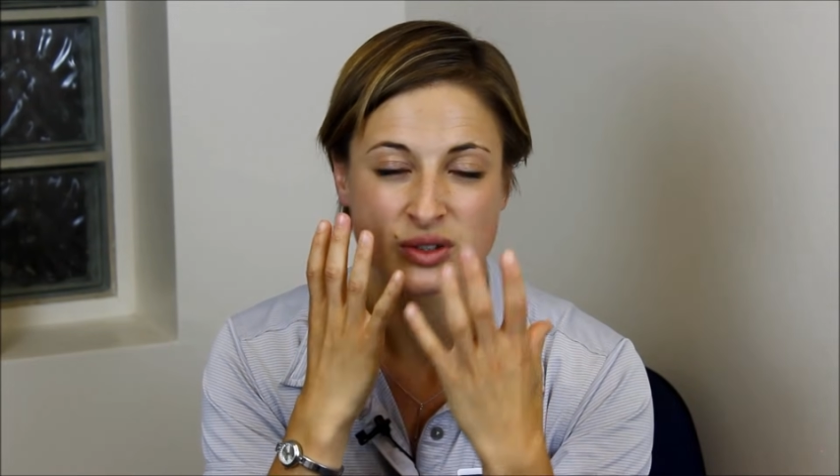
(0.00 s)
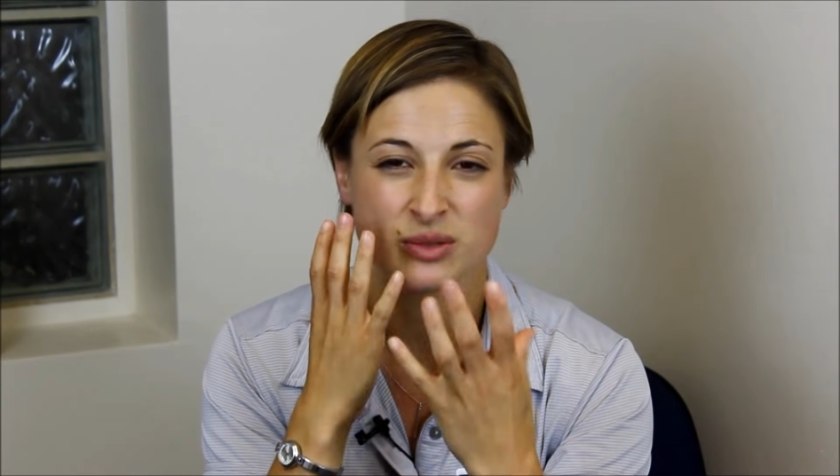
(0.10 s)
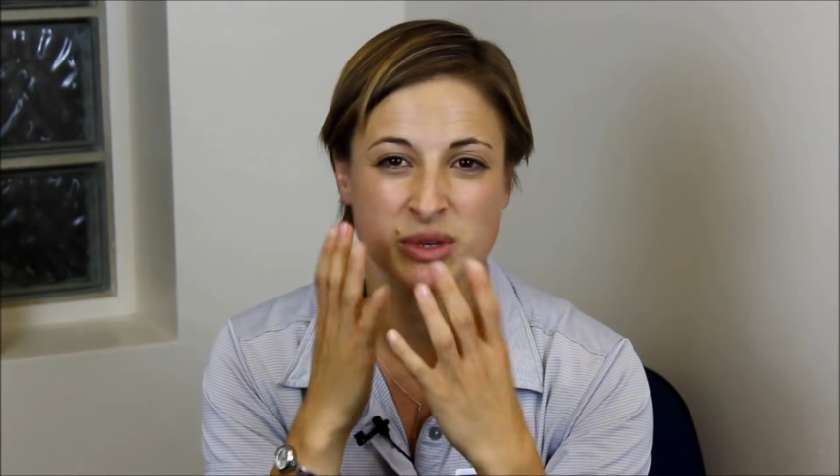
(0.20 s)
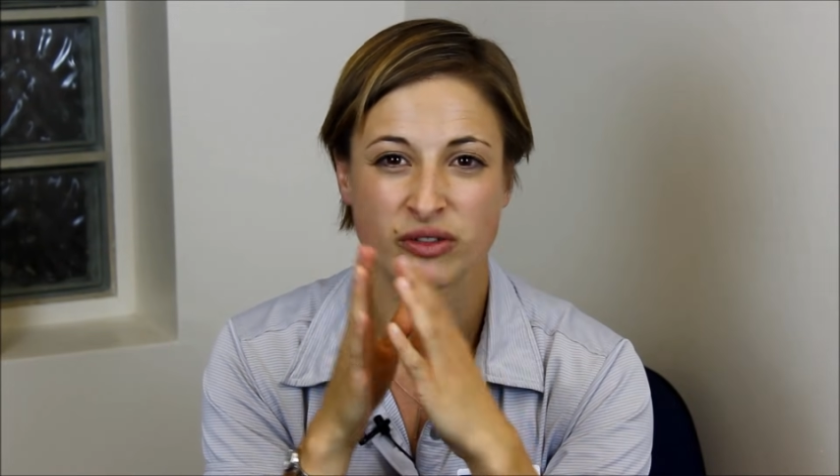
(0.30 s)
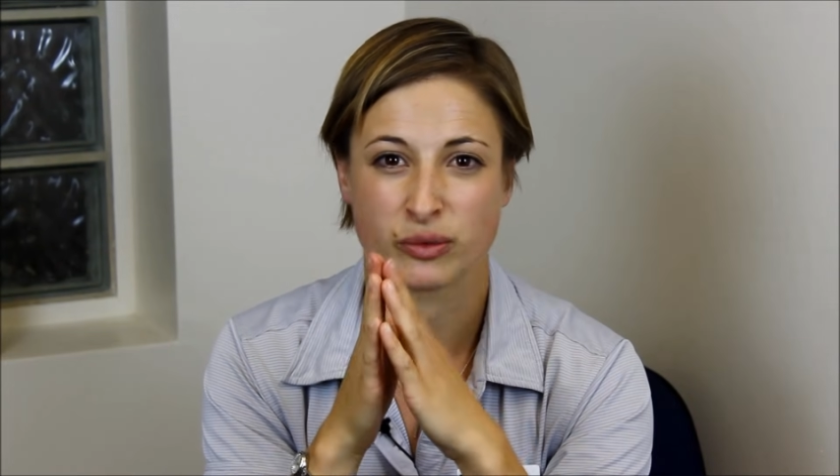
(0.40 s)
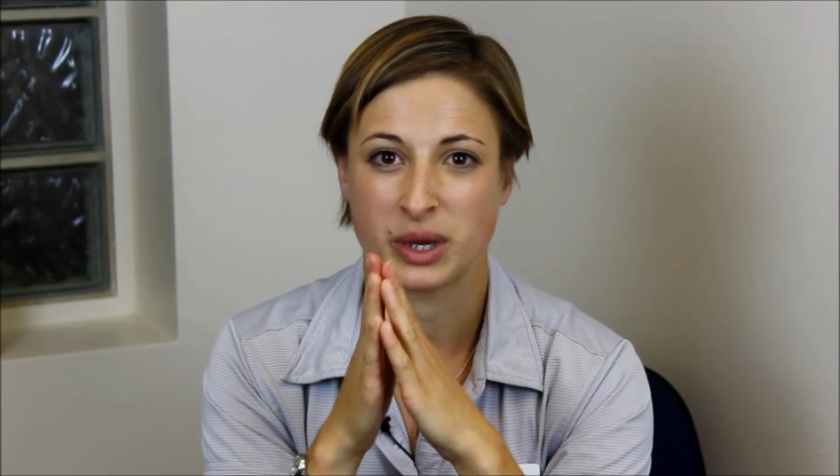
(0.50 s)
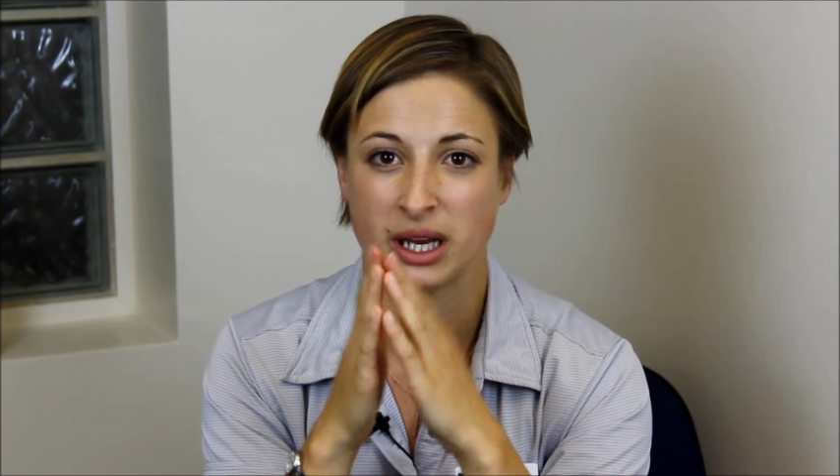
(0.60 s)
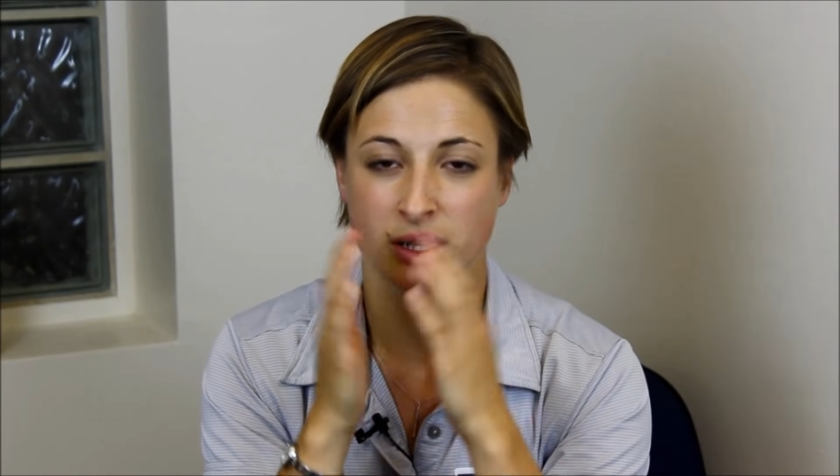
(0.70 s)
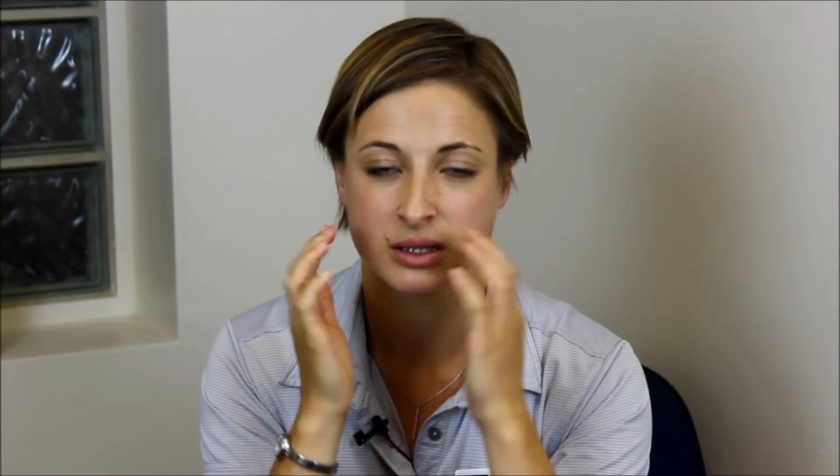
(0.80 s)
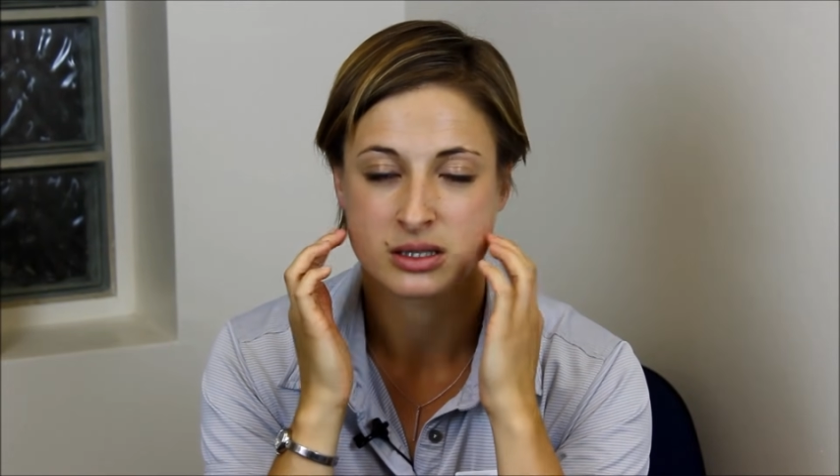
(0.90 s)
it's a bit of a
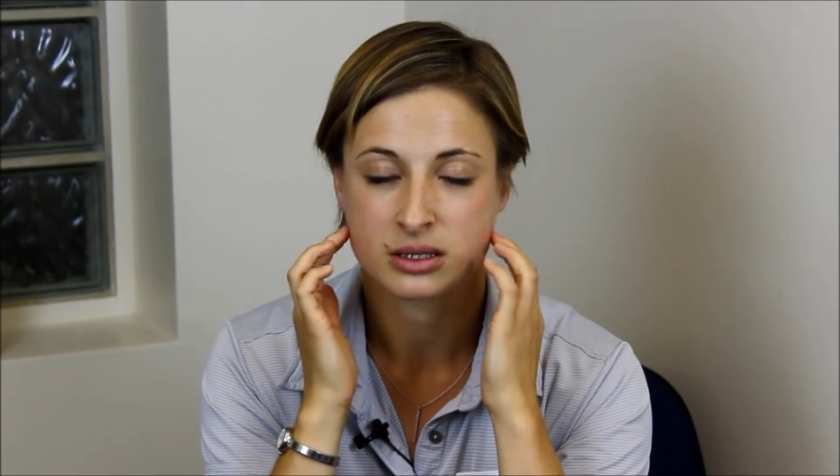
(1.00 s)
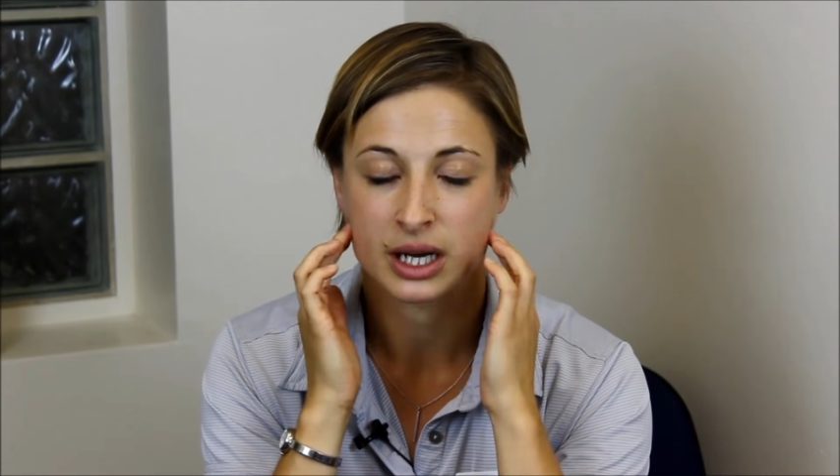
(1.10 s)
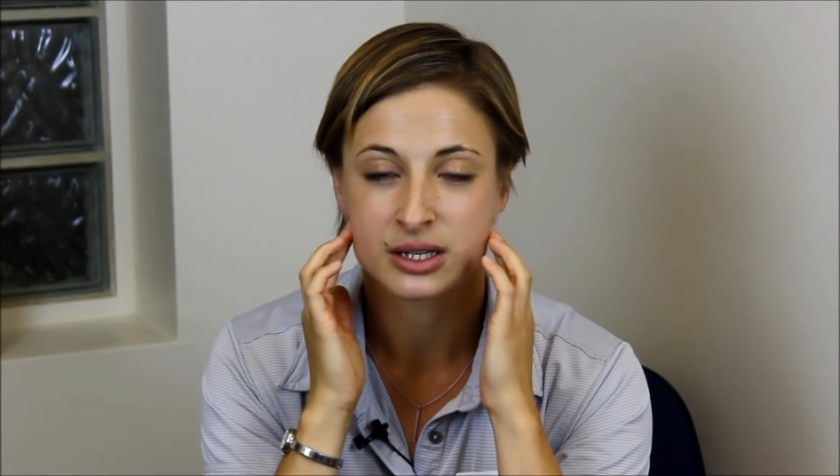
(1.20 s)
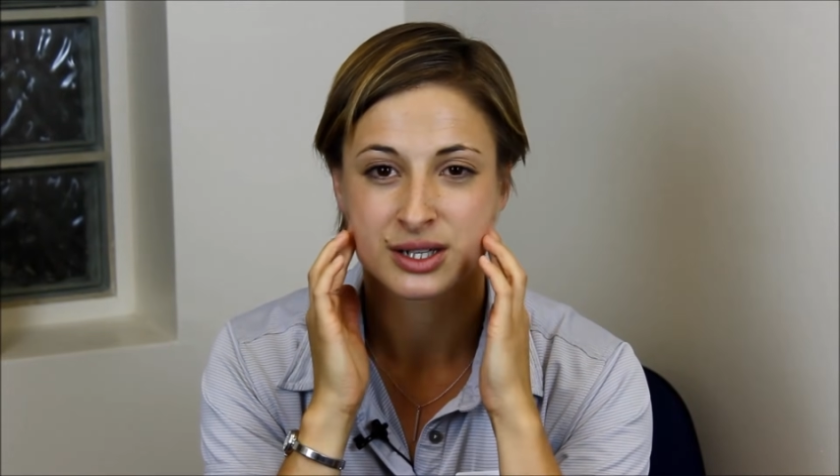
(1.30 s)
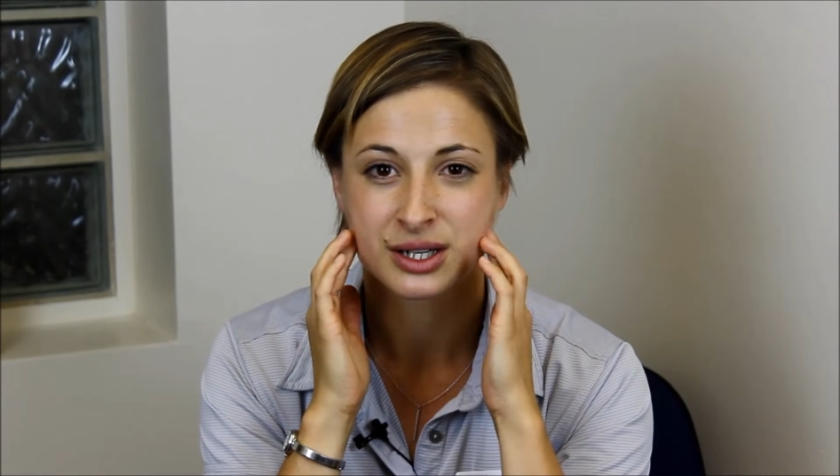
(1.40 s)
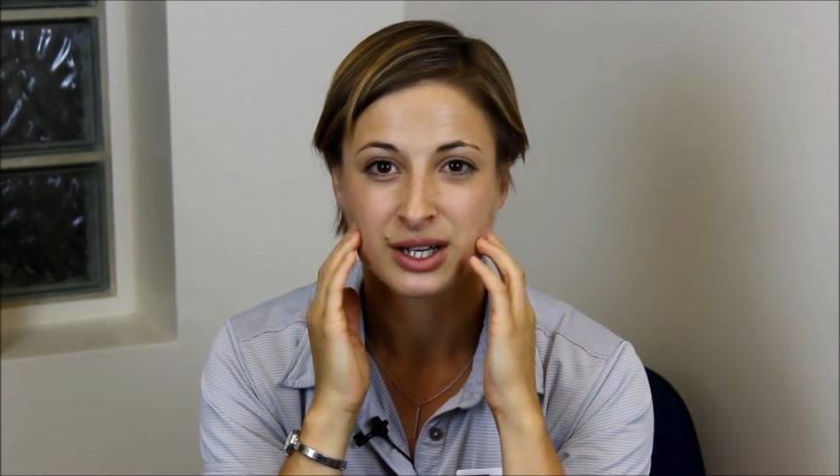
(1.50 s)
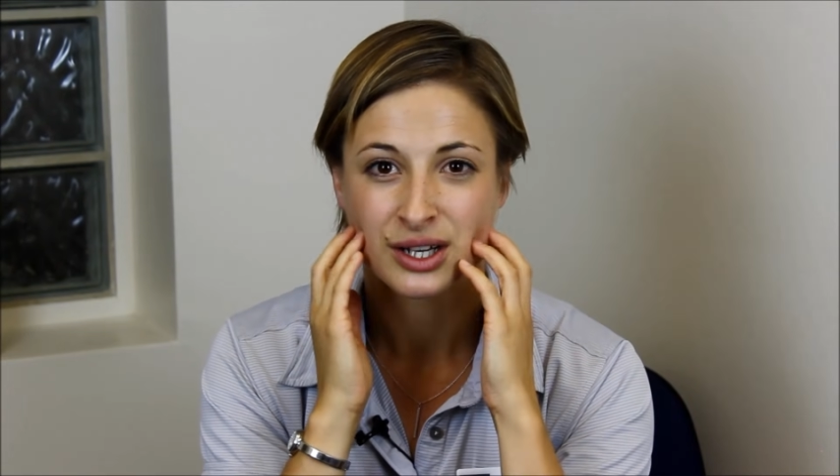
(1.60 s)
pin and stretch.